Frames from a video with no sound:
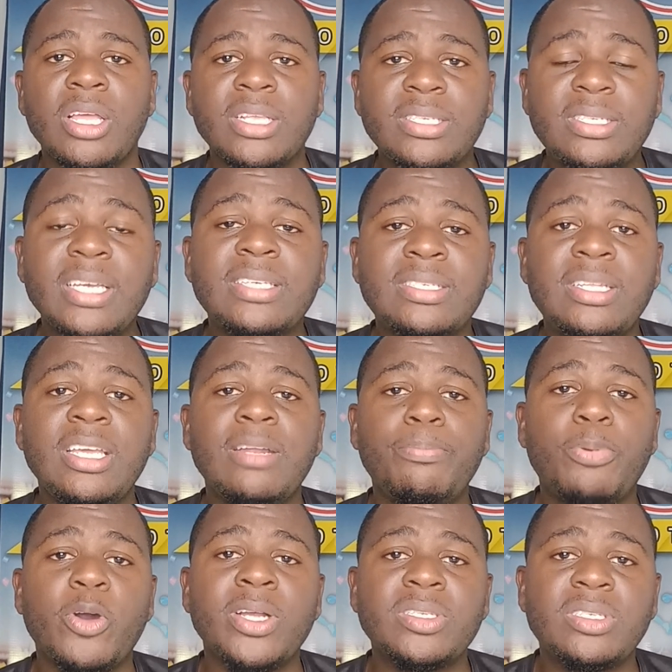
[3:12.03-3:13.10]

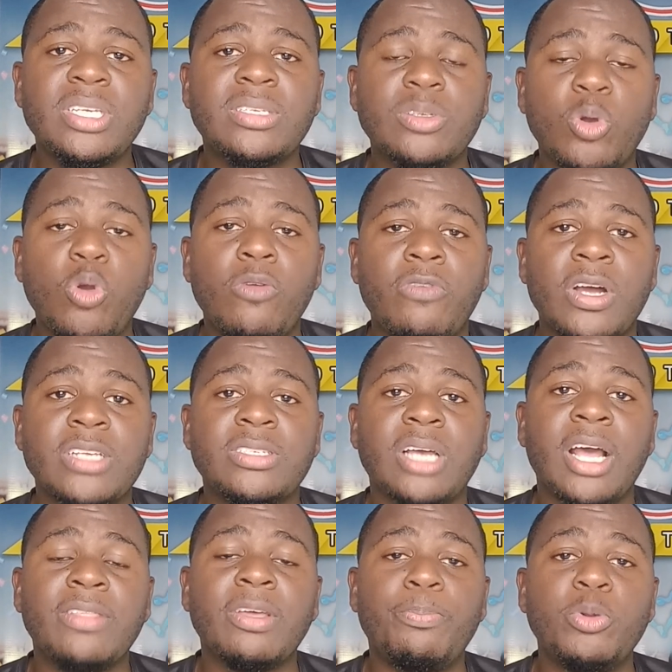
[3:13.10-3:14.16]
16.6 overs
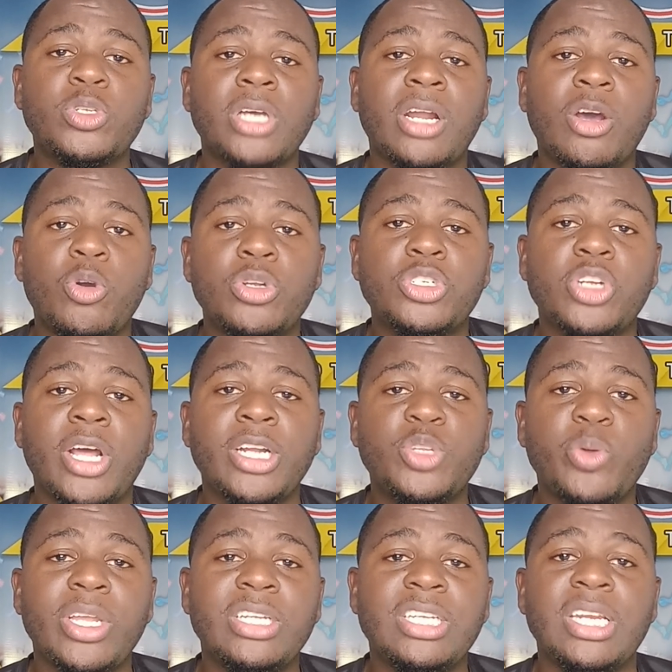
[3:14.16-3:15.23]
and they put on
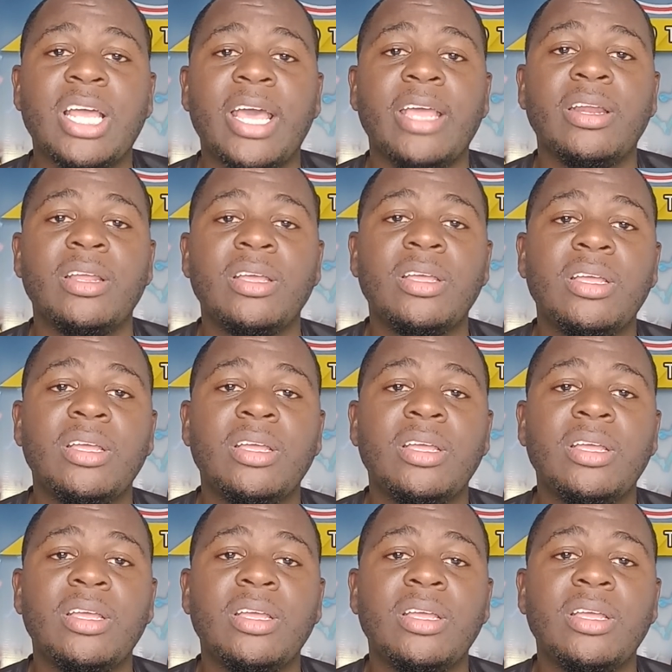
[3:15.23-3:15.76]
129.